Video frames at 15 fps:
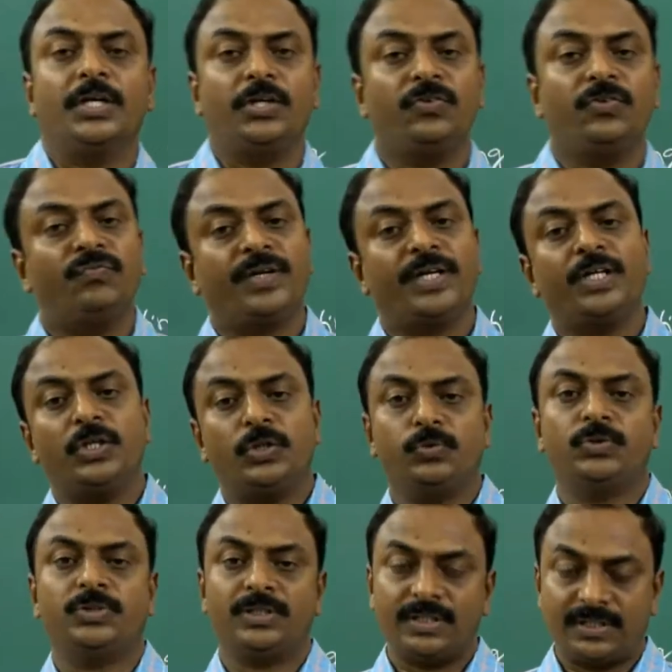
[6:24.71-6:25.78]
different
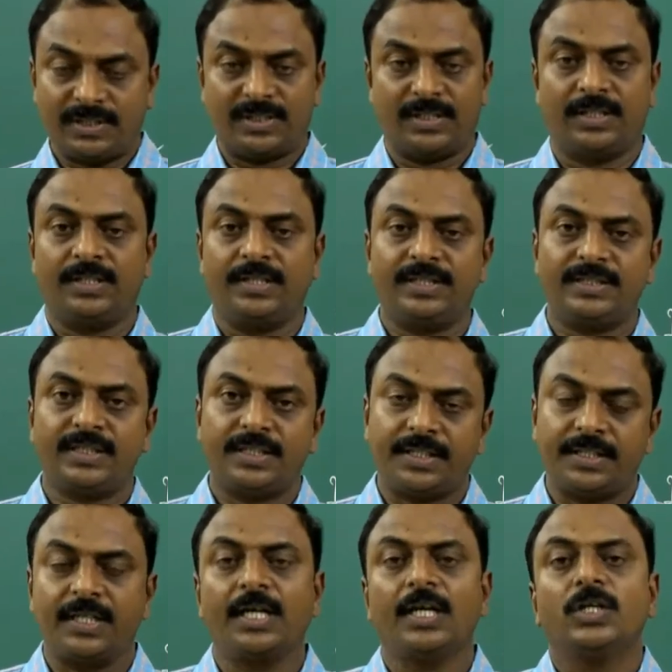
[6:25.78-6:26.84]
users, isn't
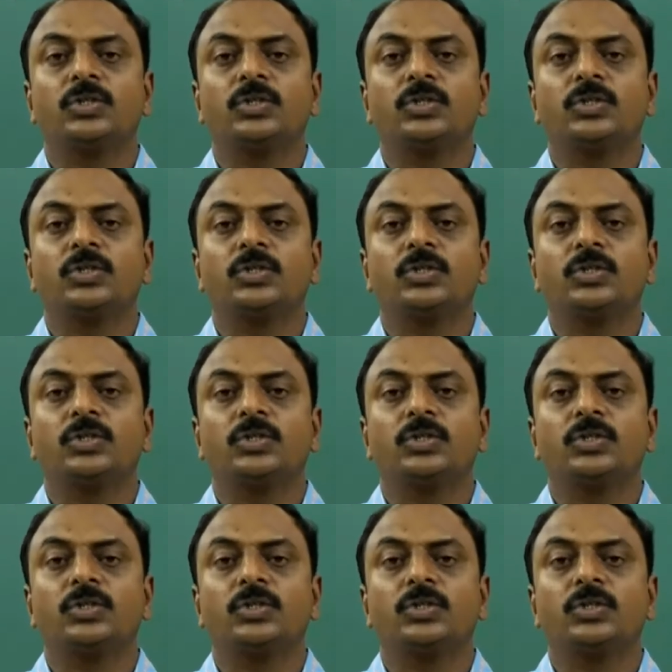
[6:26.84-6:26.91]
it?